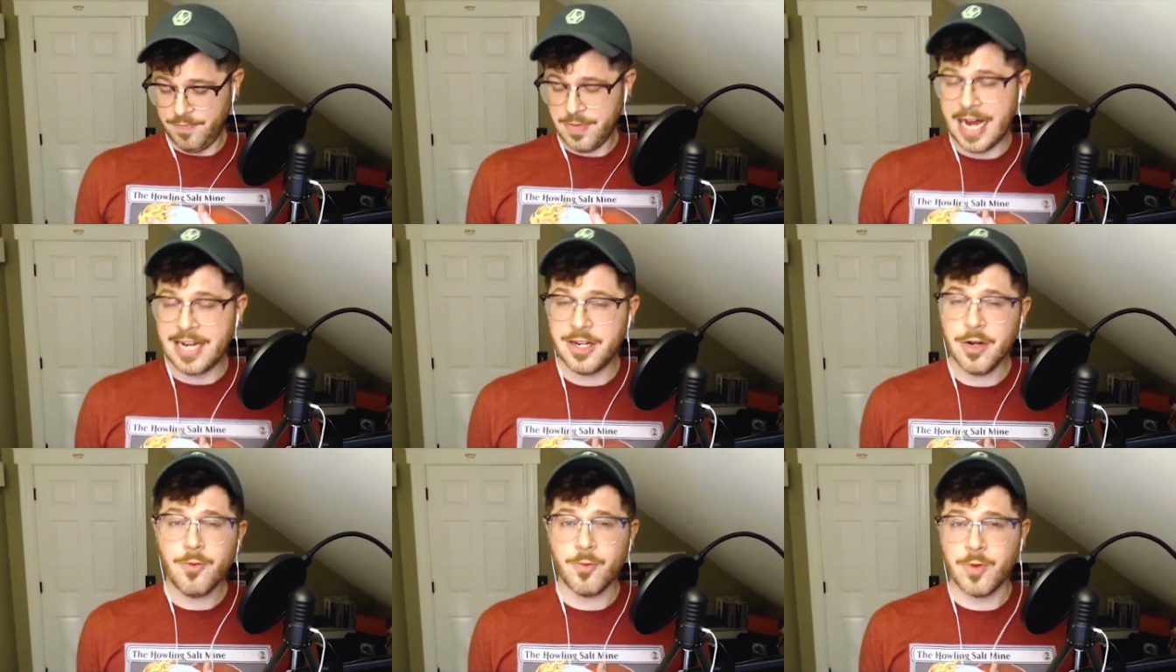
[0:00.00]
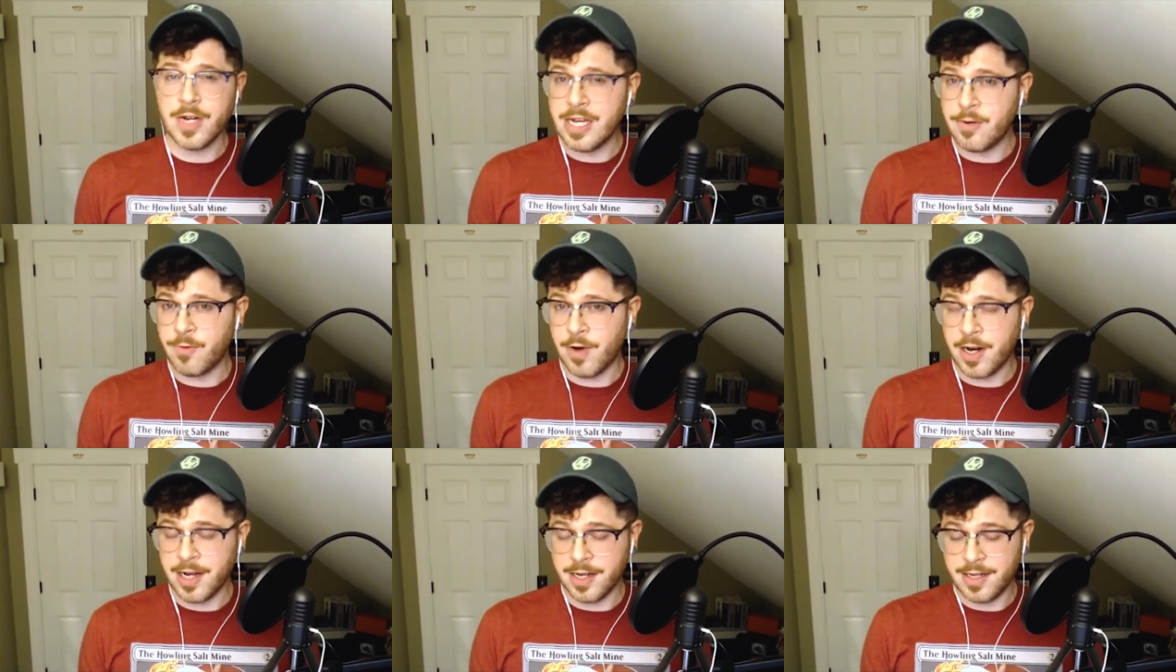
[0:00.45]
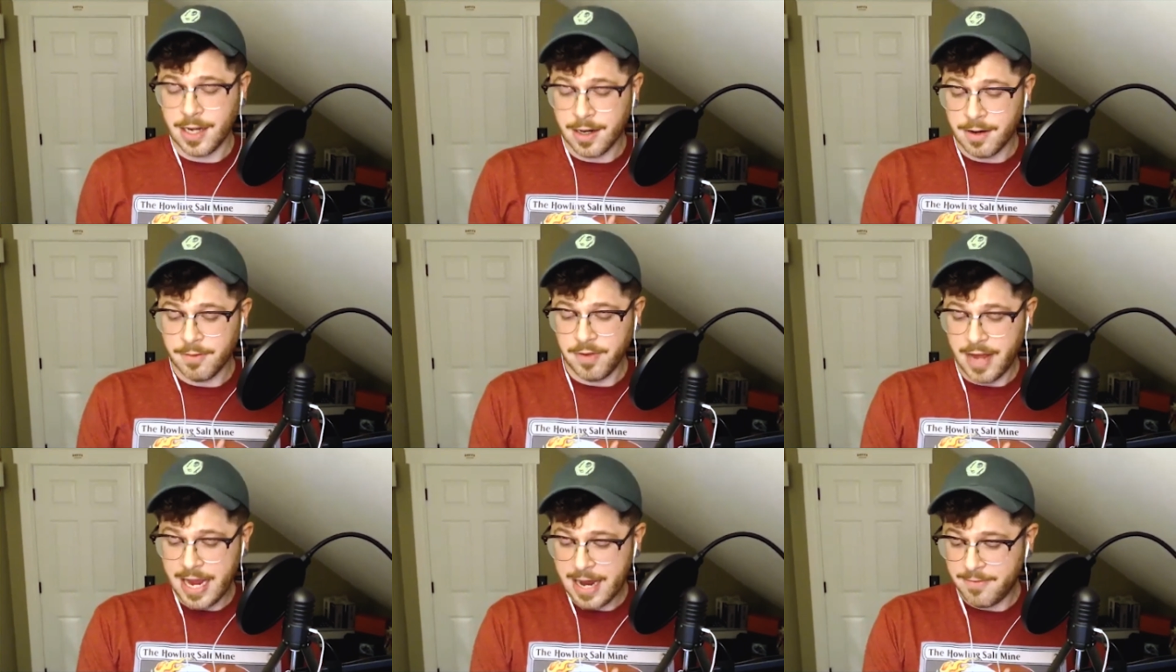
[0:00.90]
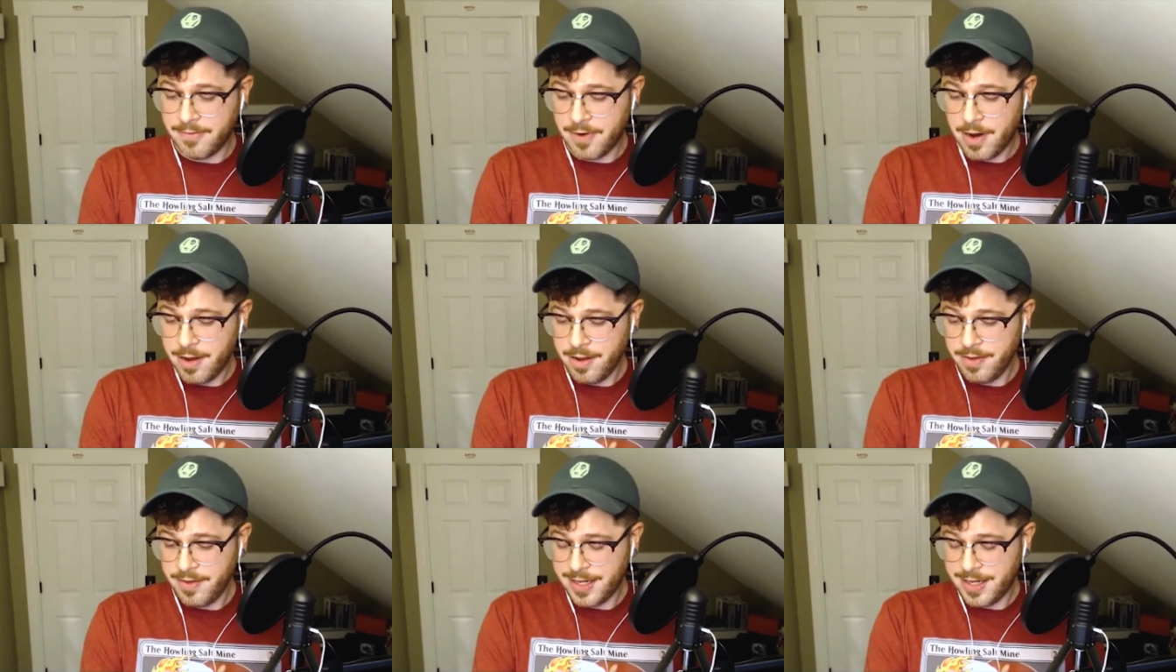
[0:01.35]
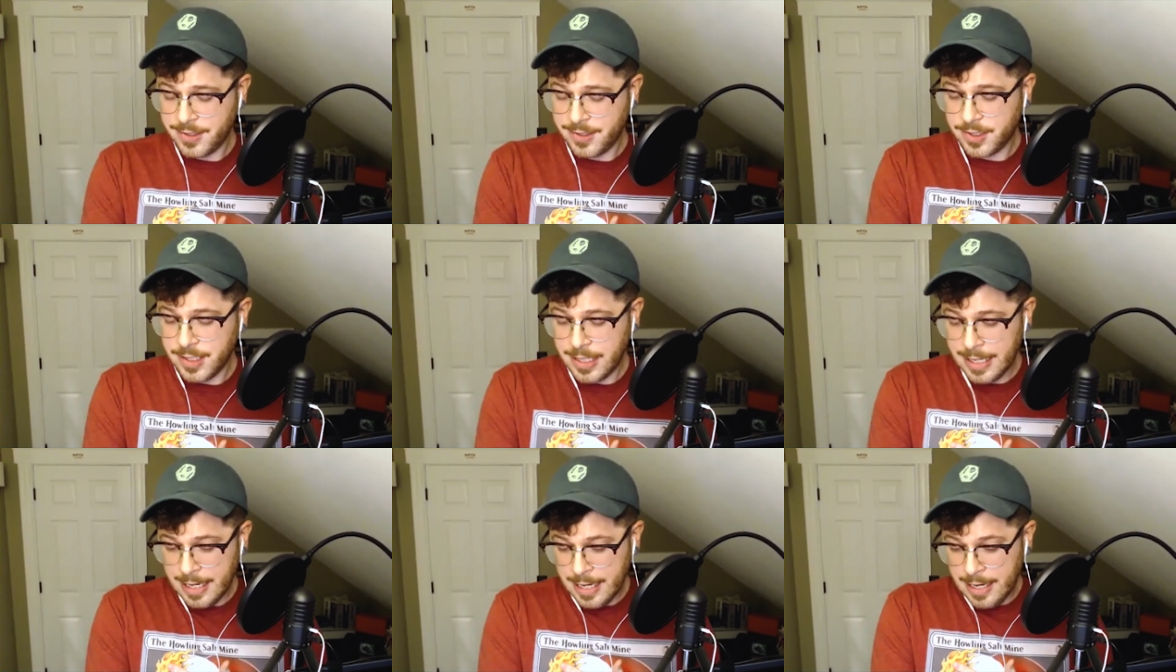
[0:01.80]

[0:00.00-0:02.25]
I don't really run a ton of landfall in this,